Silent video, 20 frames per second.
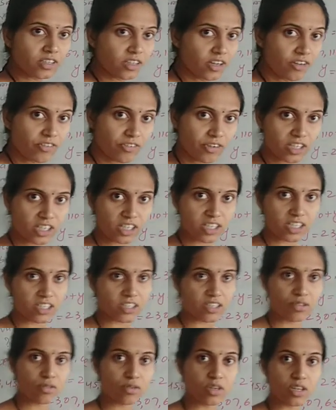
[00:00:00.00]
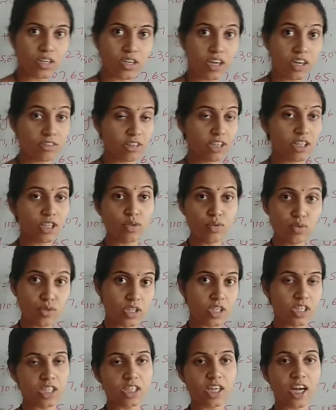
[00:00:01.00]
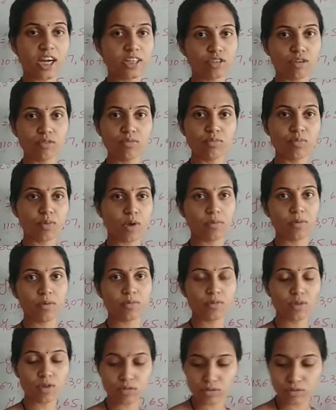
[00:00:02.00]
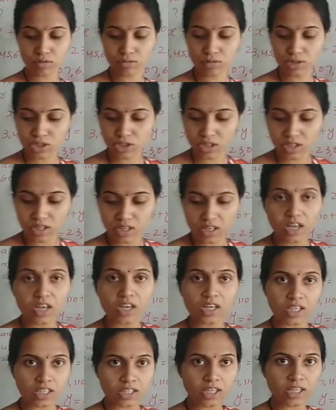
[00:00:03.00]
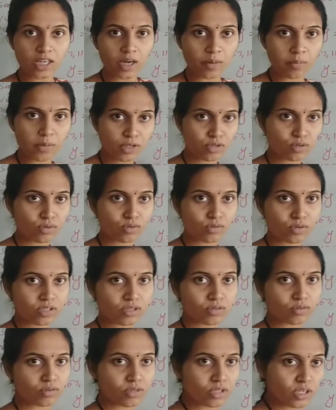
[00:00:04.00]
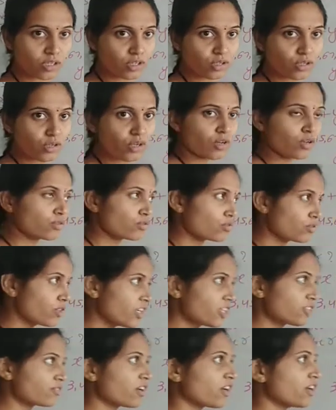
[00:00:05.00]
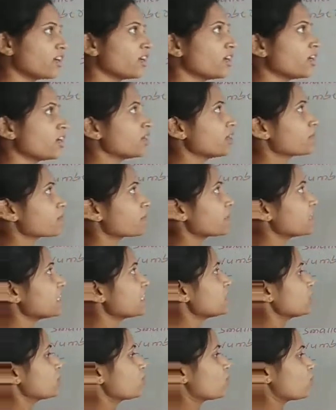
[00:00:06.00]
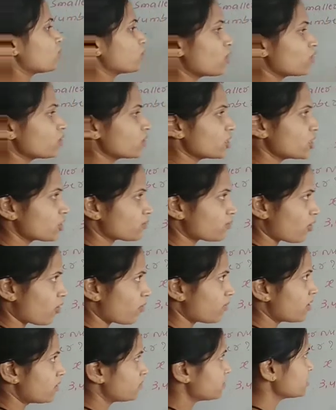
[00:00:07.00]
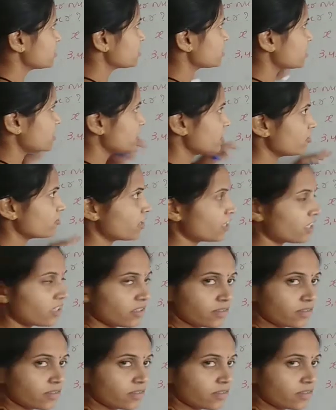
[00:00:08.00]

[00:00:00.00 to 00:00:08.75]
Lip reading: FA tests. Okay, I will give these kinds of problems also which are in the number stories. Okay, so that's why please note down these problems in your